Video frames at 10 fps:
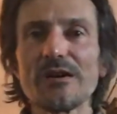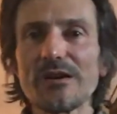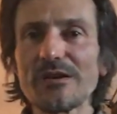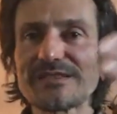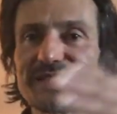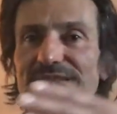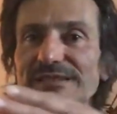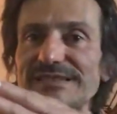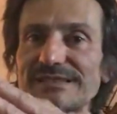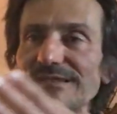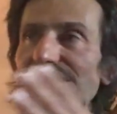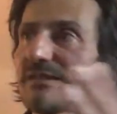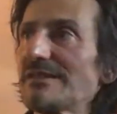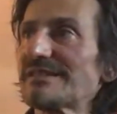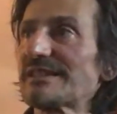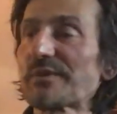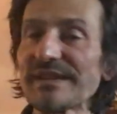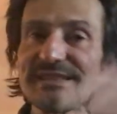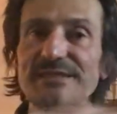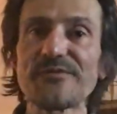a
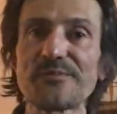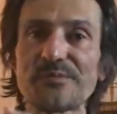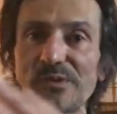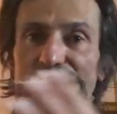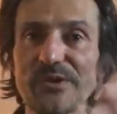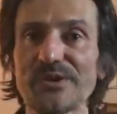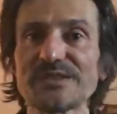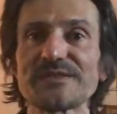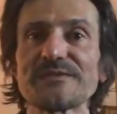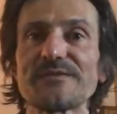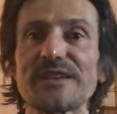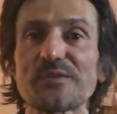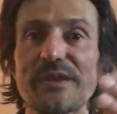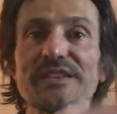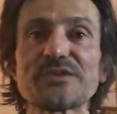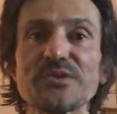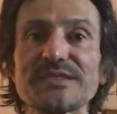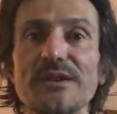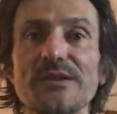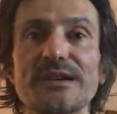sequence of corners that really
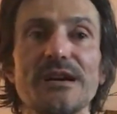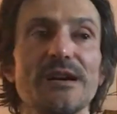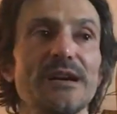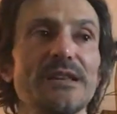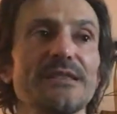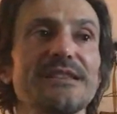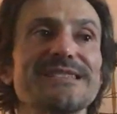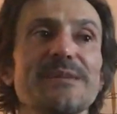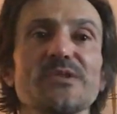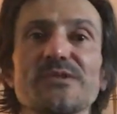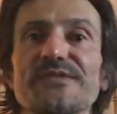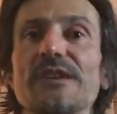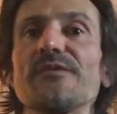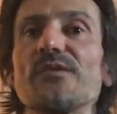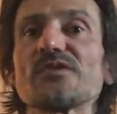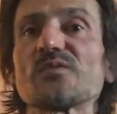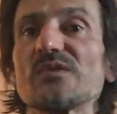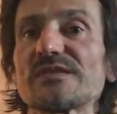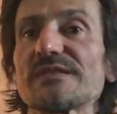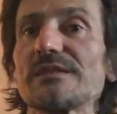suits our car. And this amount of downforce
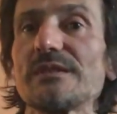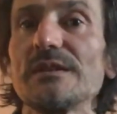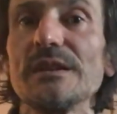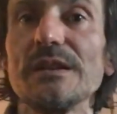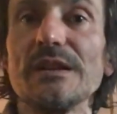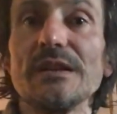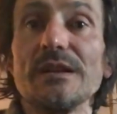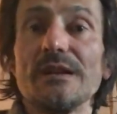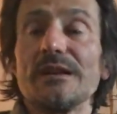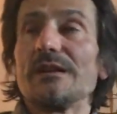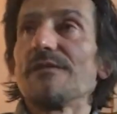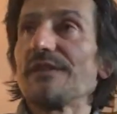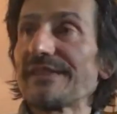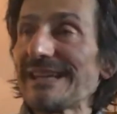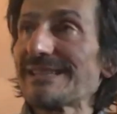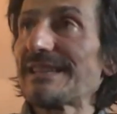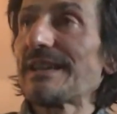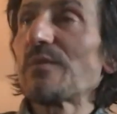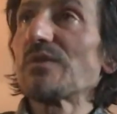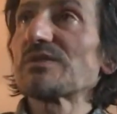was fantastic.
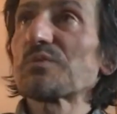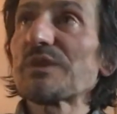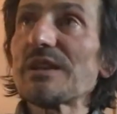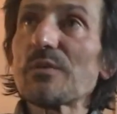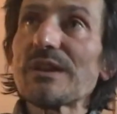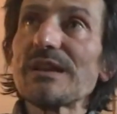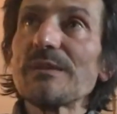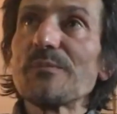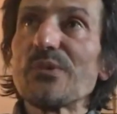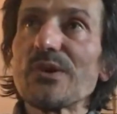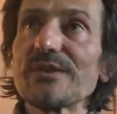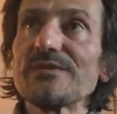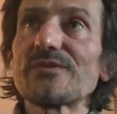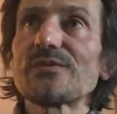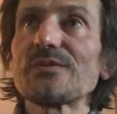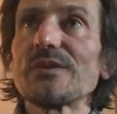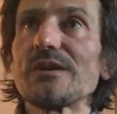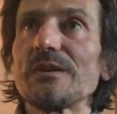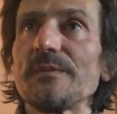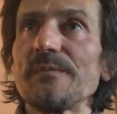It was really, really important
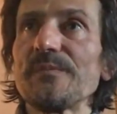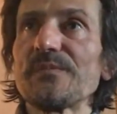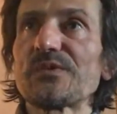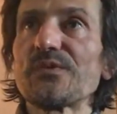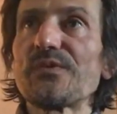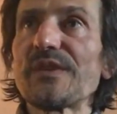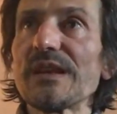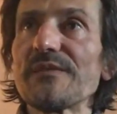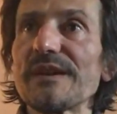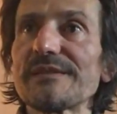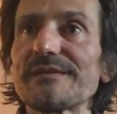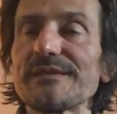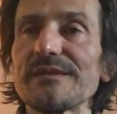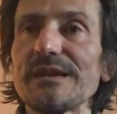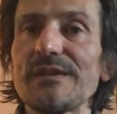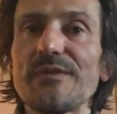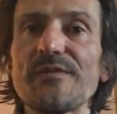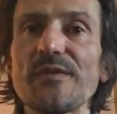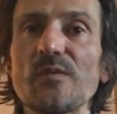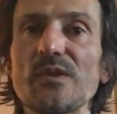to feel that
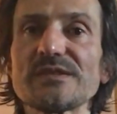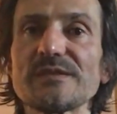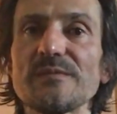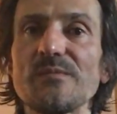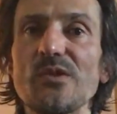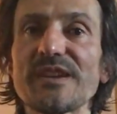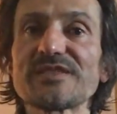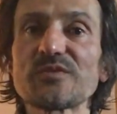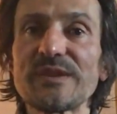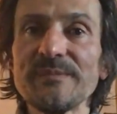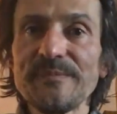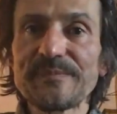everything was more extreme.